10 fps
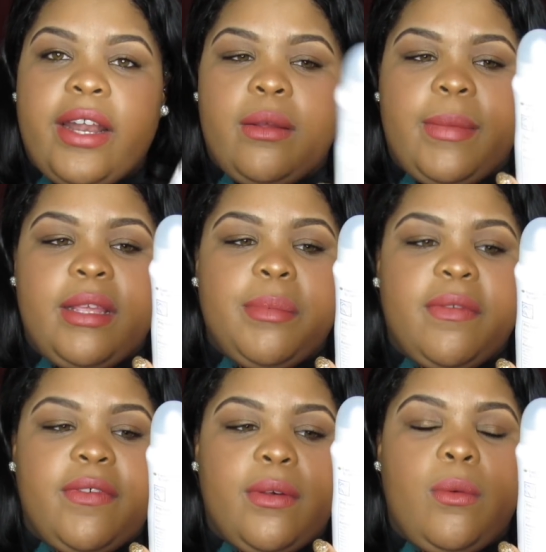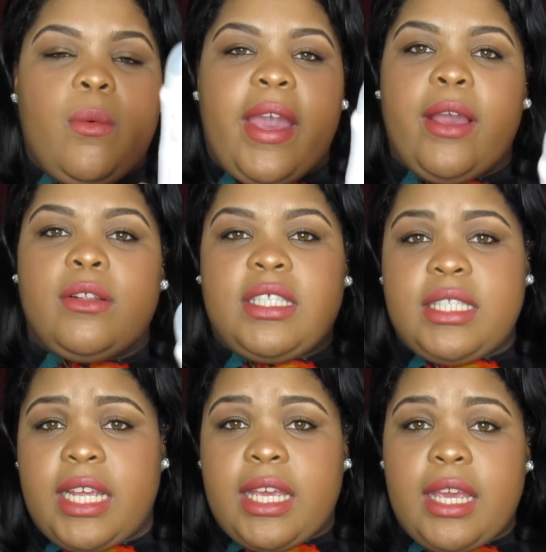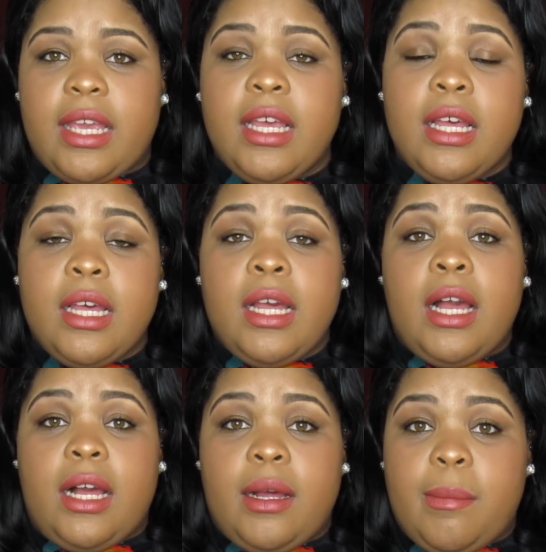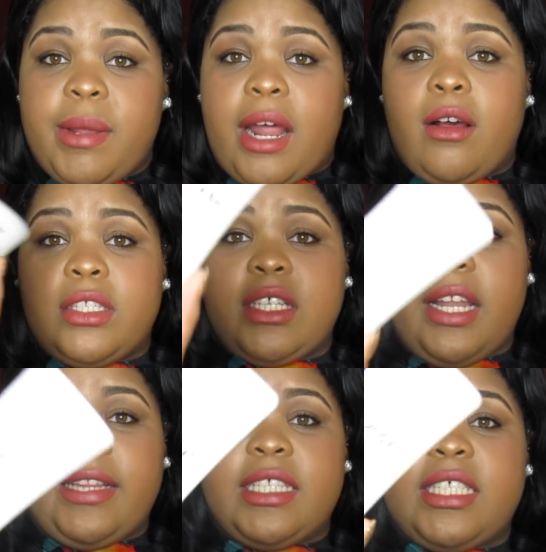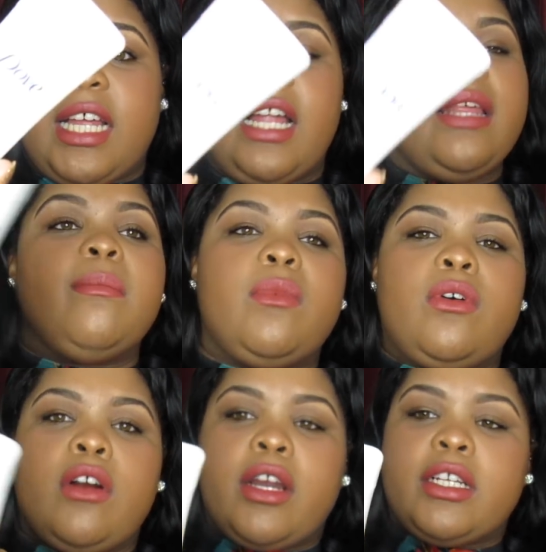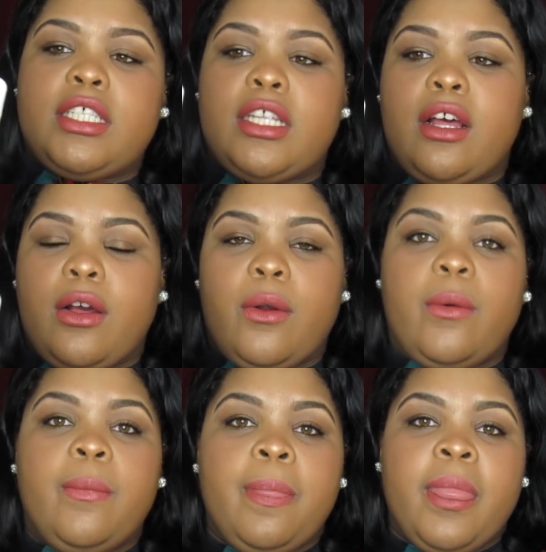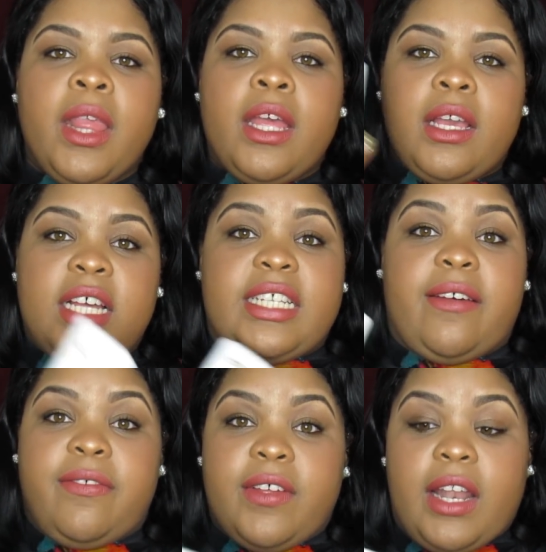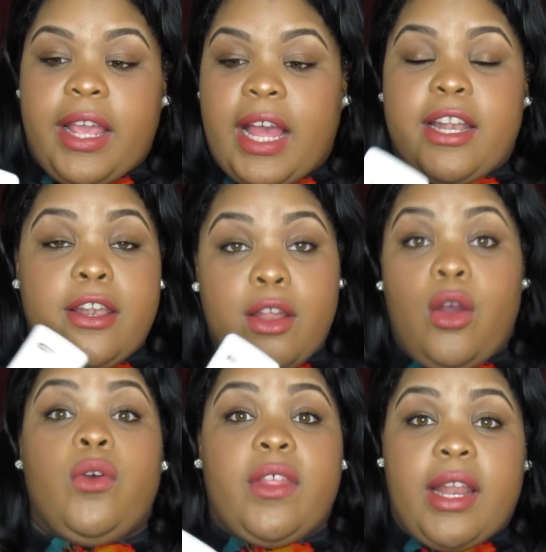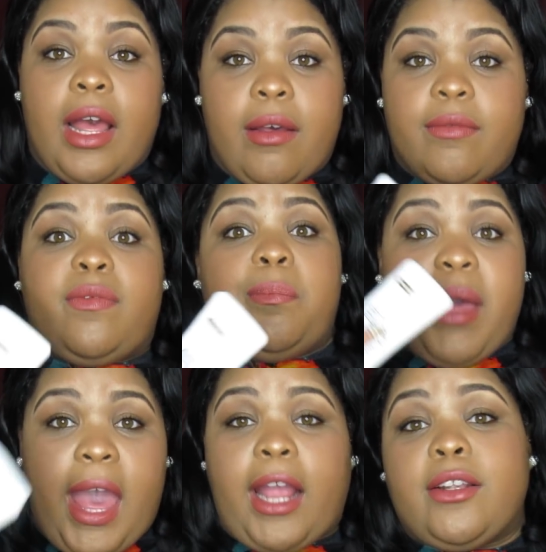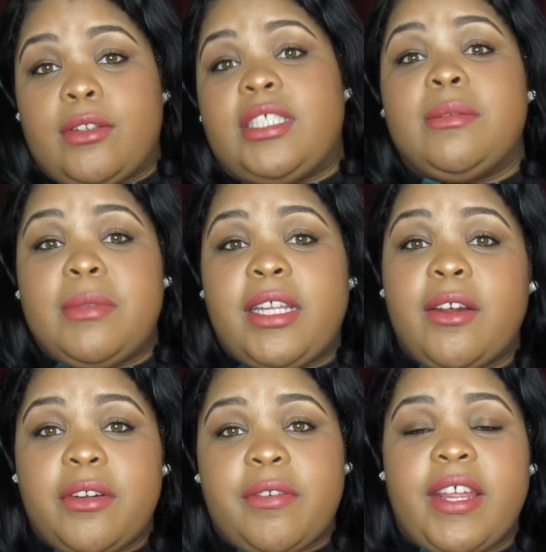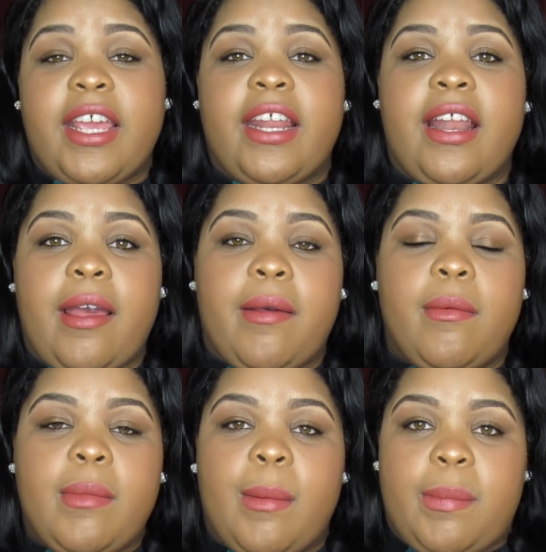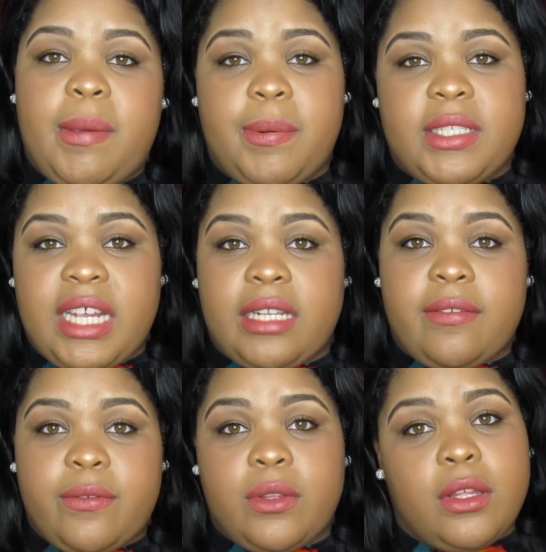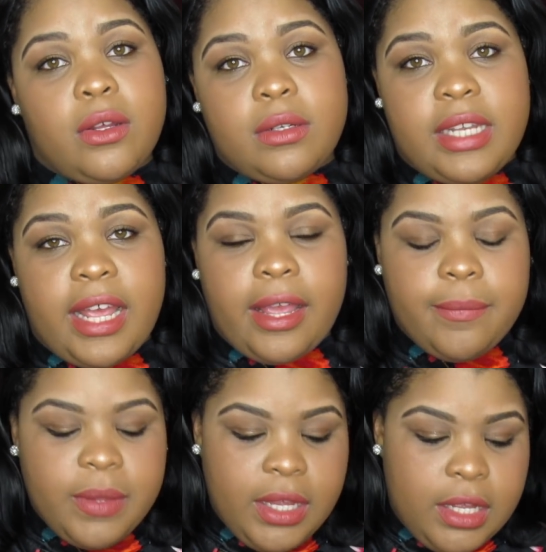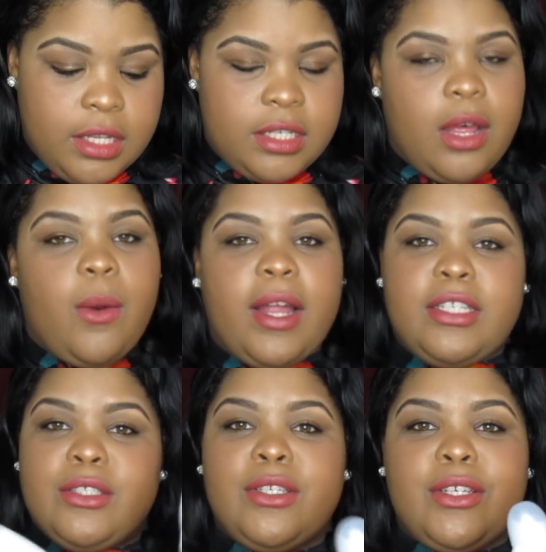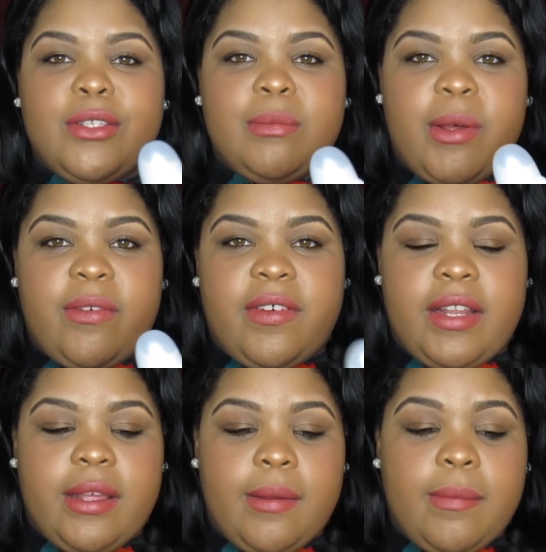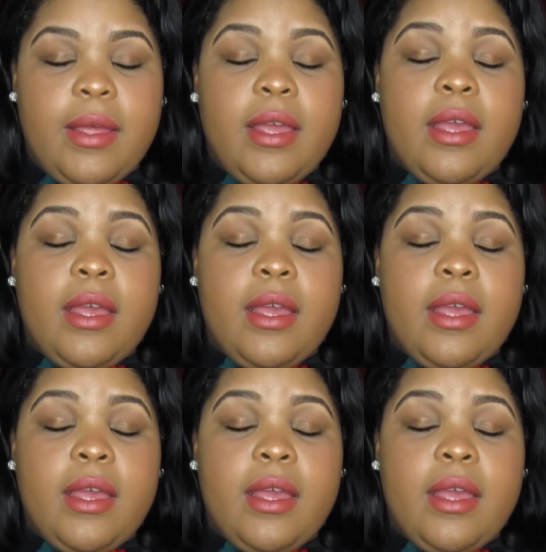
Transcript: It don't make me feel wet or sticky. But I also like the Solid more so because I feel like I know that I've packed on some deodorant and I'm going to be protected for the whole day. So I do use both of them.